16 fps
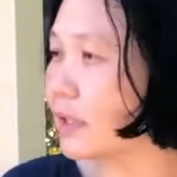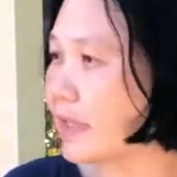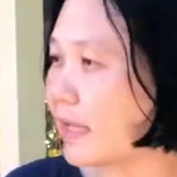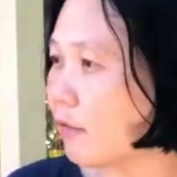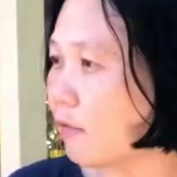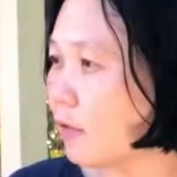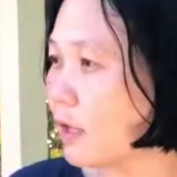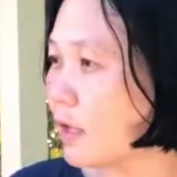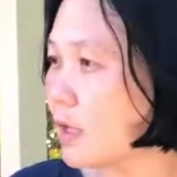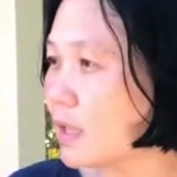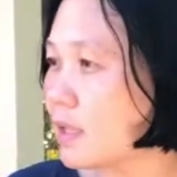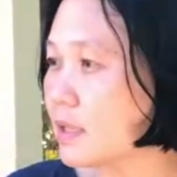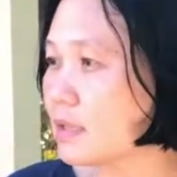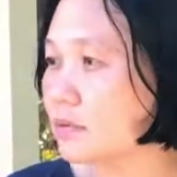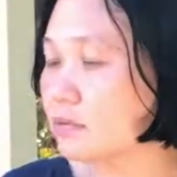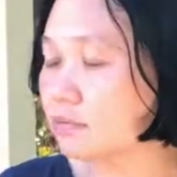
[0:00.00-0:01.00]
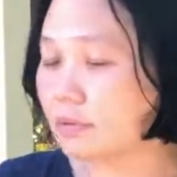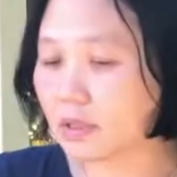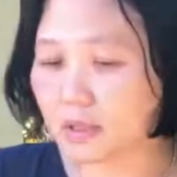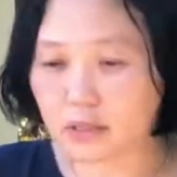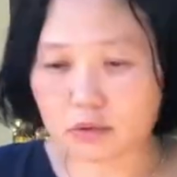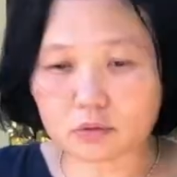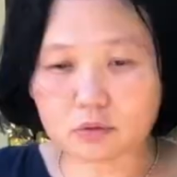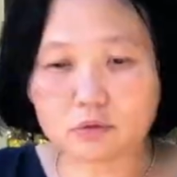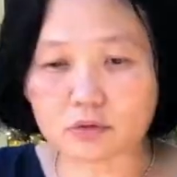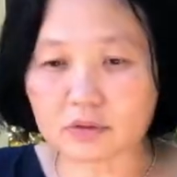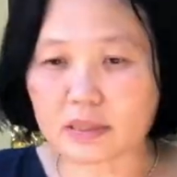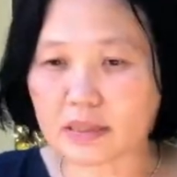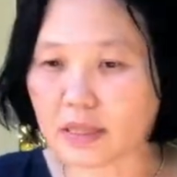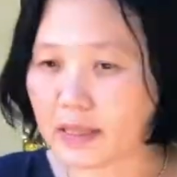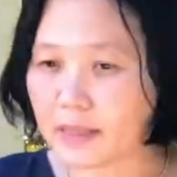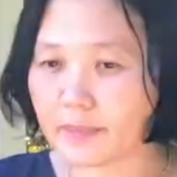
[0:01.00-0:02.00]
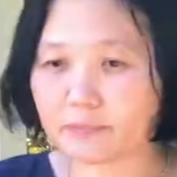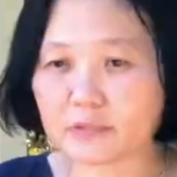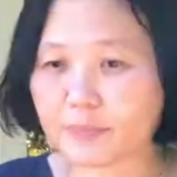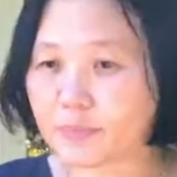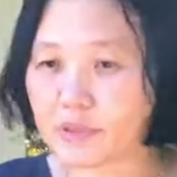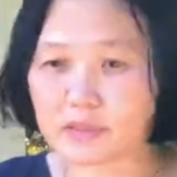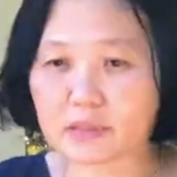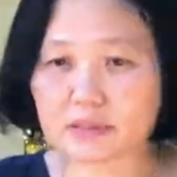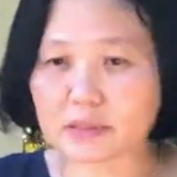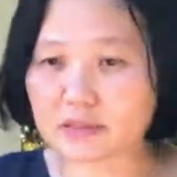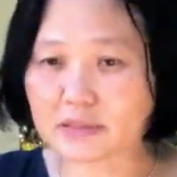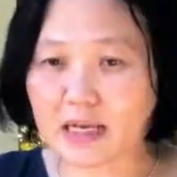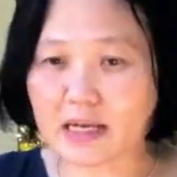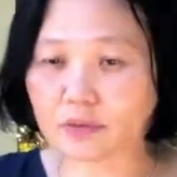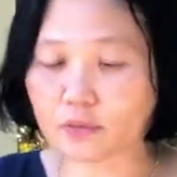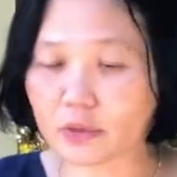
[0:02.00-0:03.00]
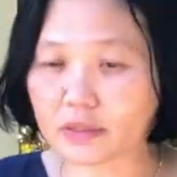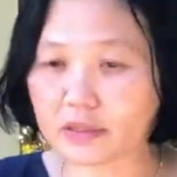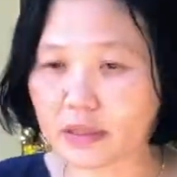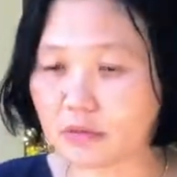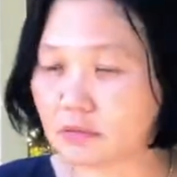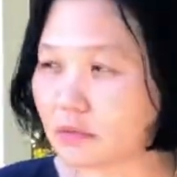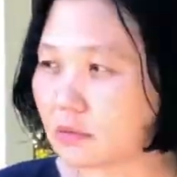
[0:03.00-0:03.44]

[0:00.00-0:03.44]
teow it's really good um, the person that char kway teow